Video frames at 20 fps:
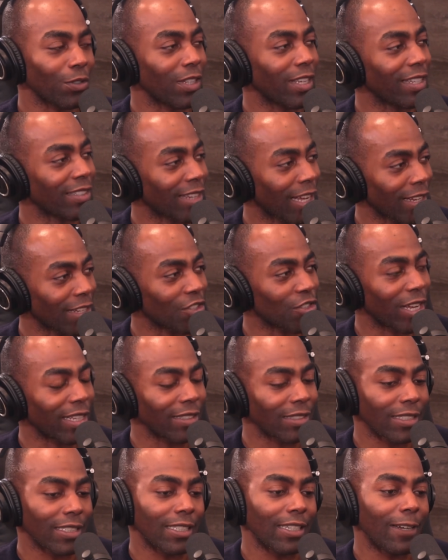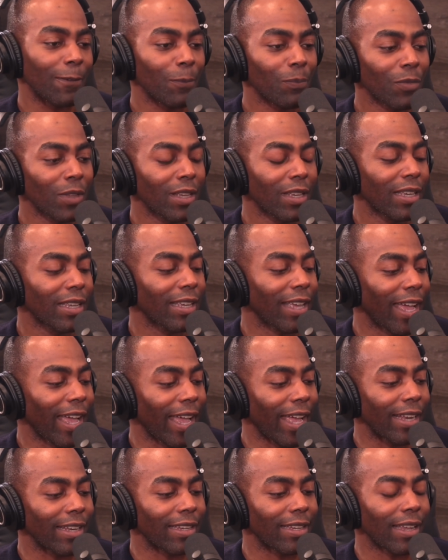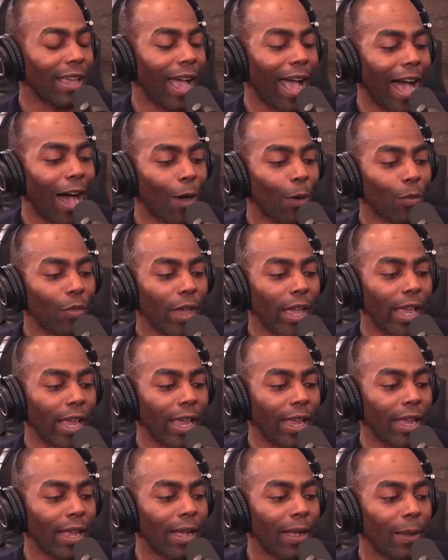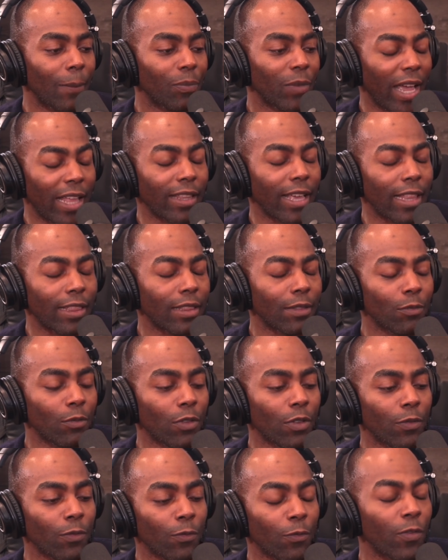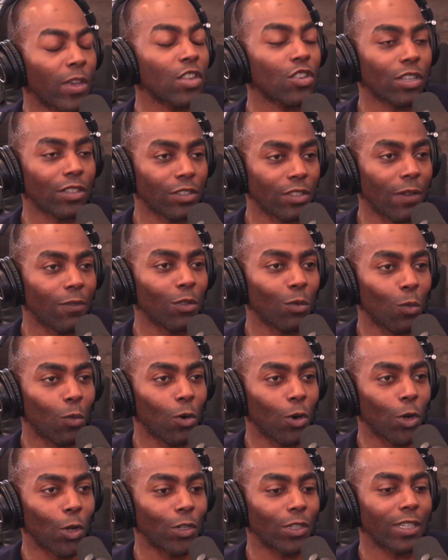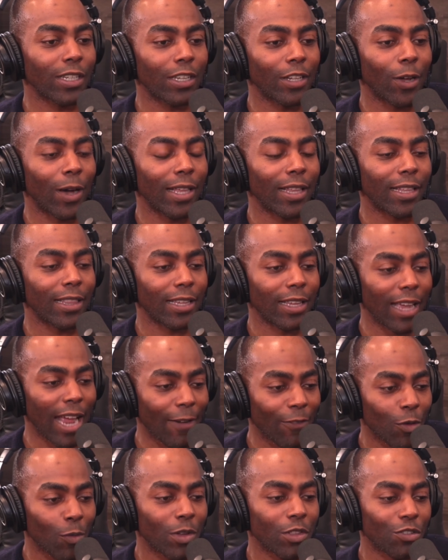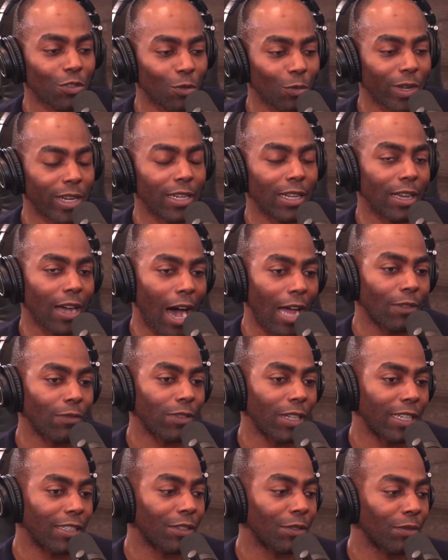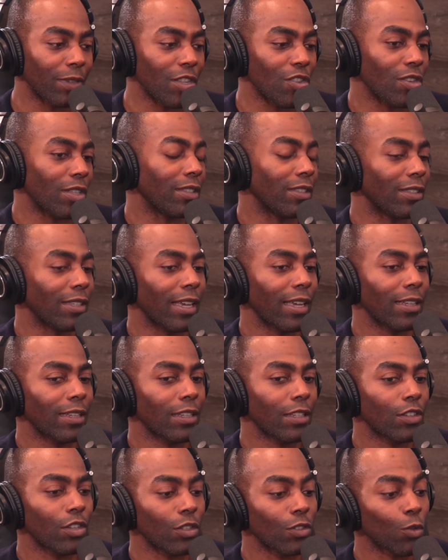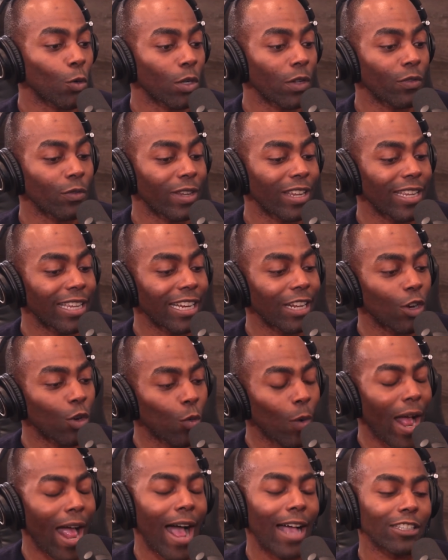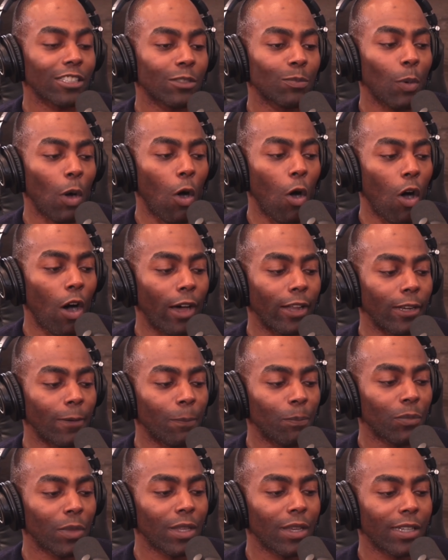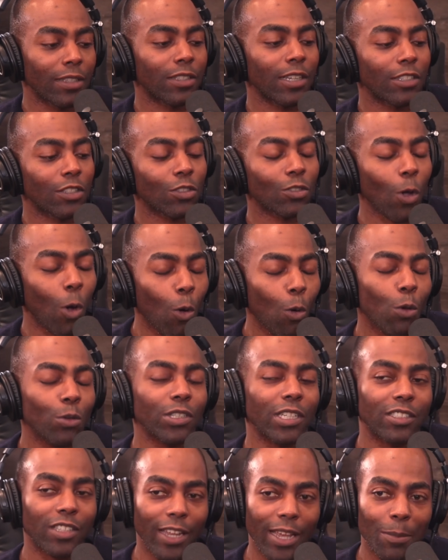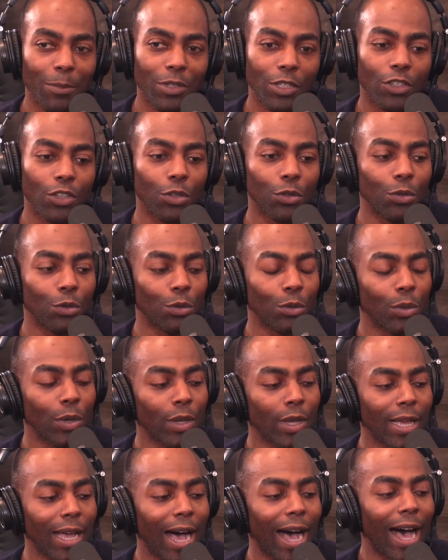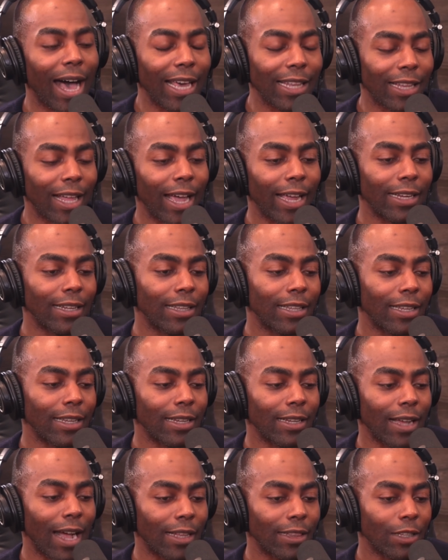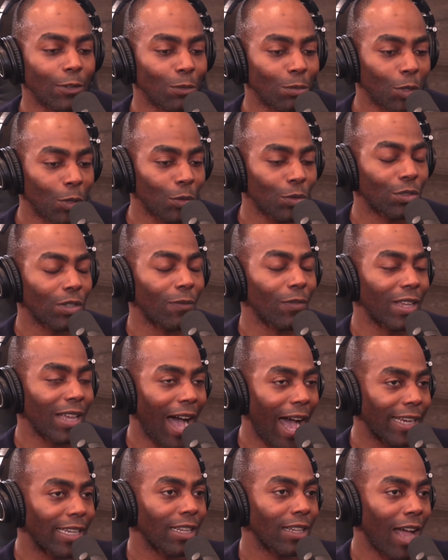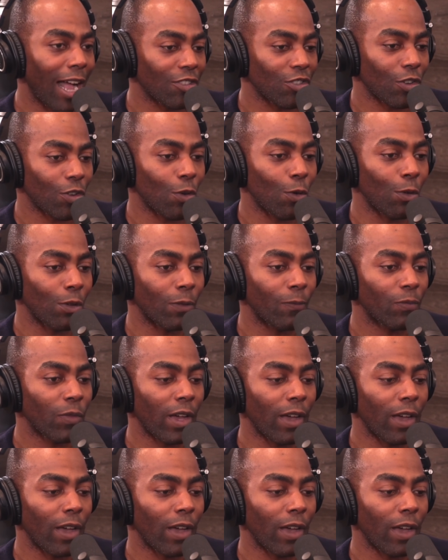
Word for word: the intelligentsia, and how they. And visions of the world. You know, I think everyone should read A Conflict of Visions to sort of get a grasp on it's Sowell's attempt to highlight the roots of the ideological